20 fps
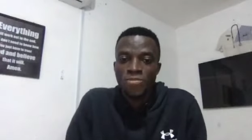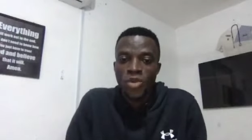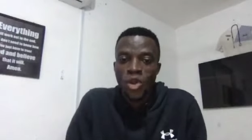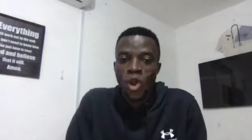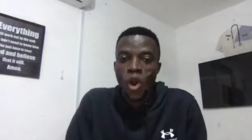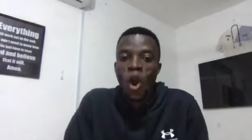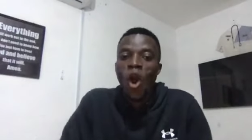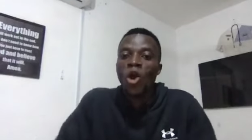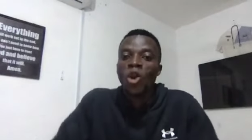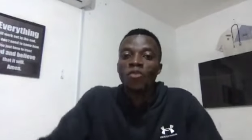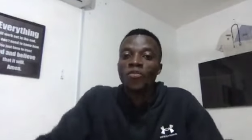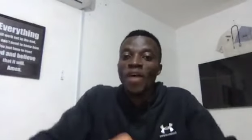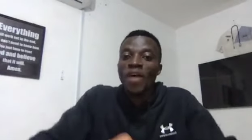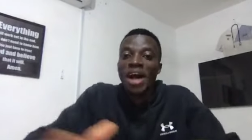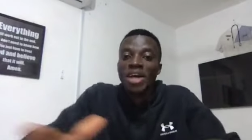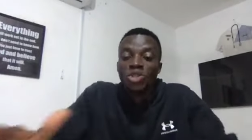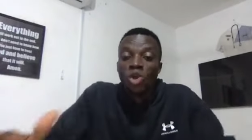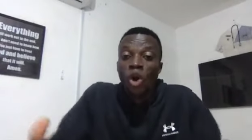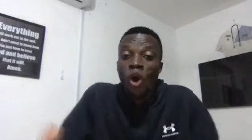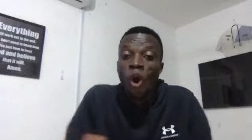all of
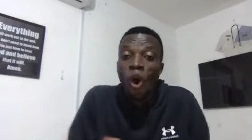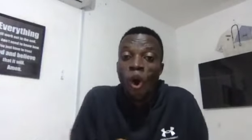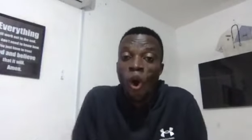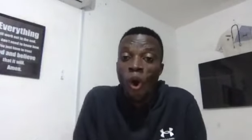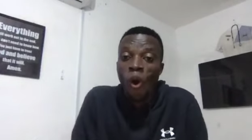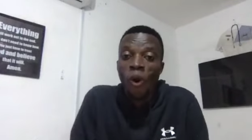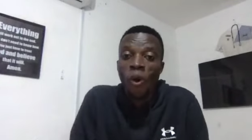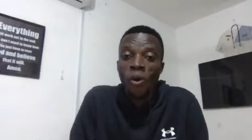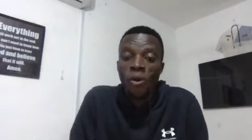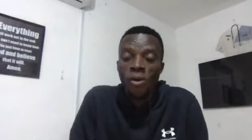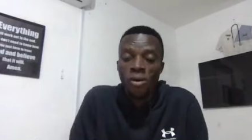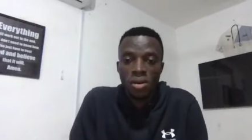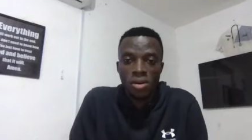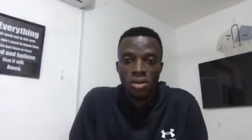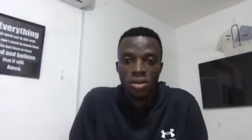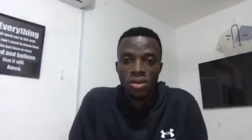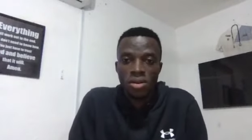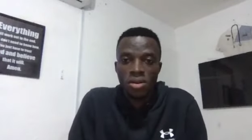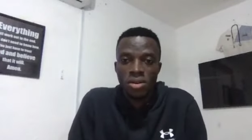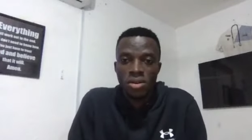us all
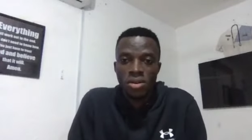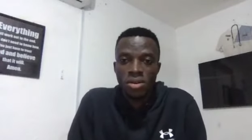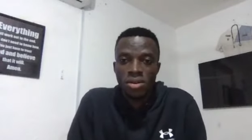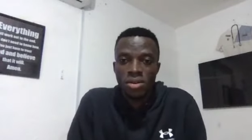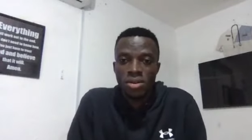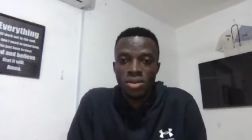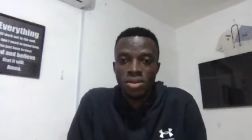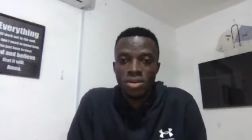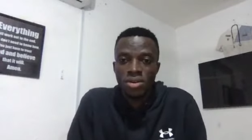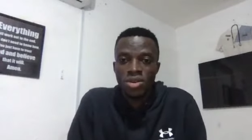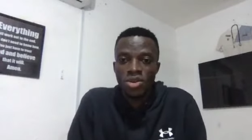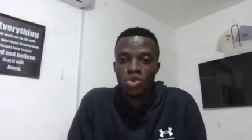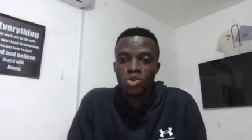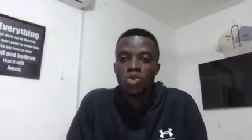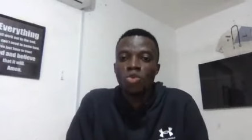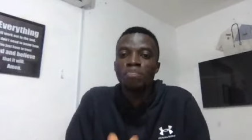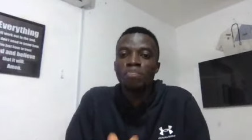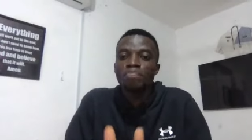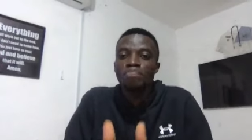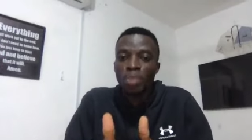to
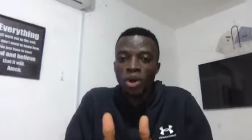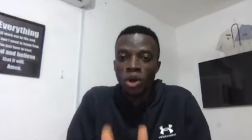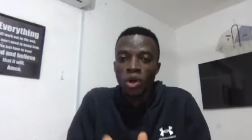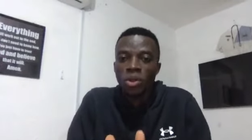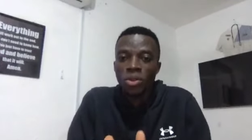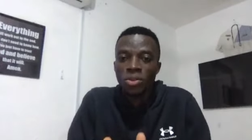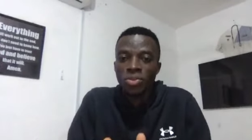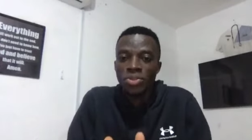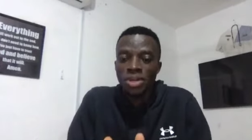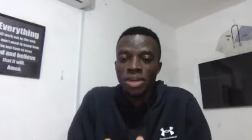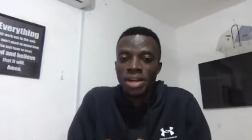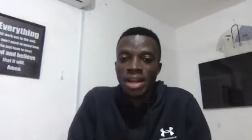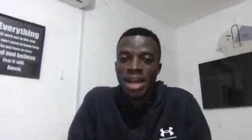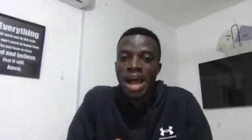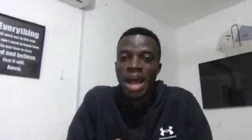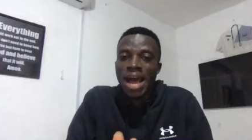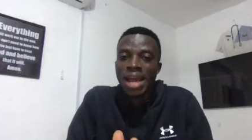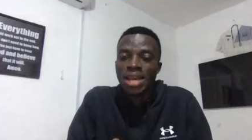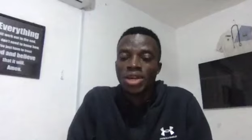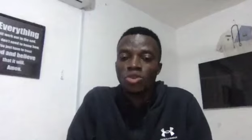build
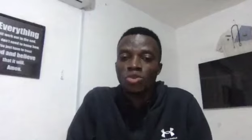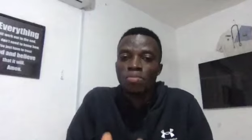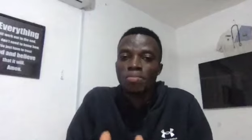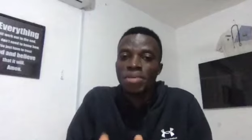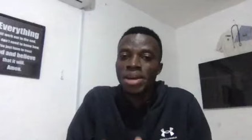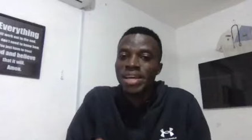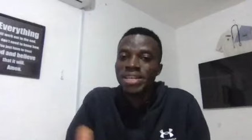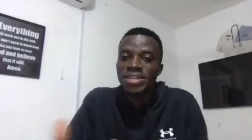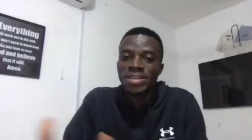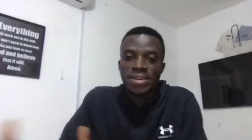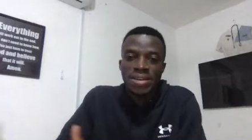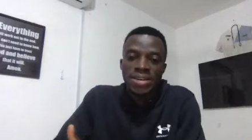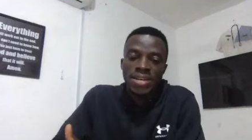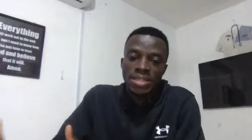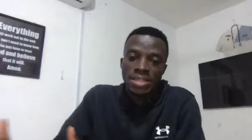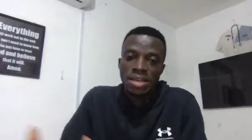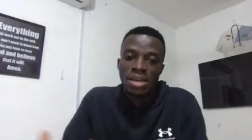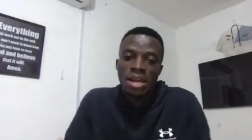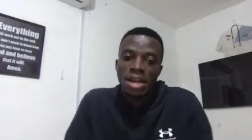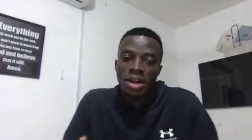Ghana to make it great
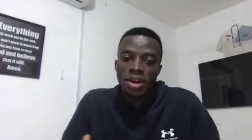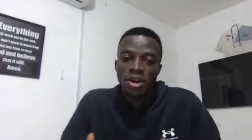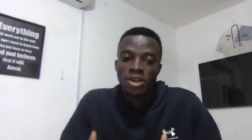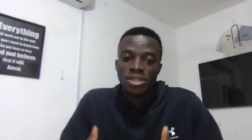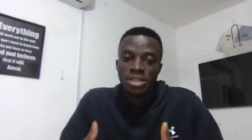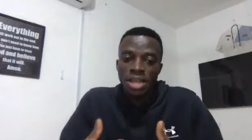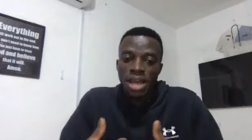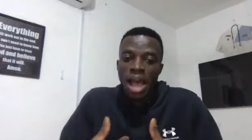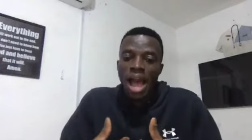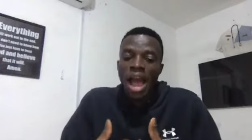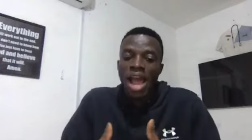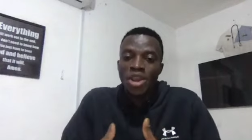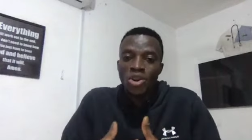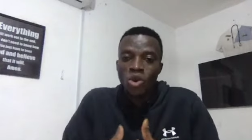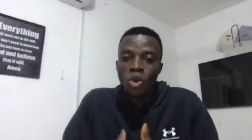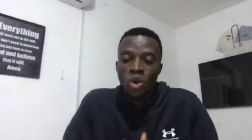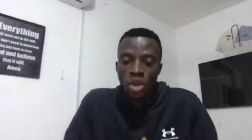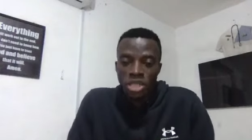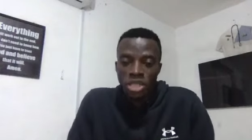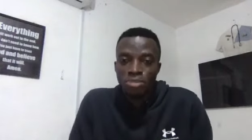because I
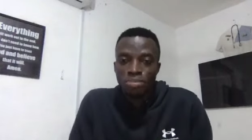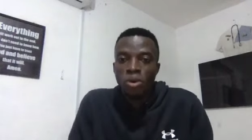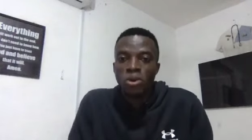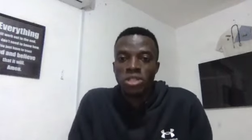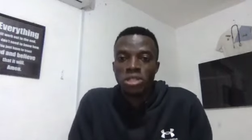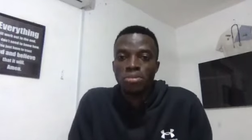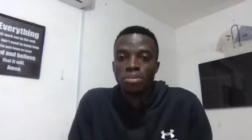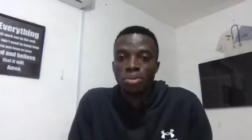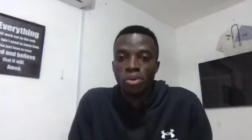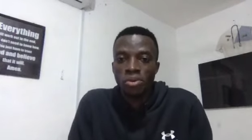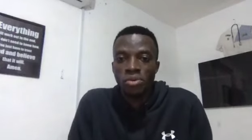know it's possible.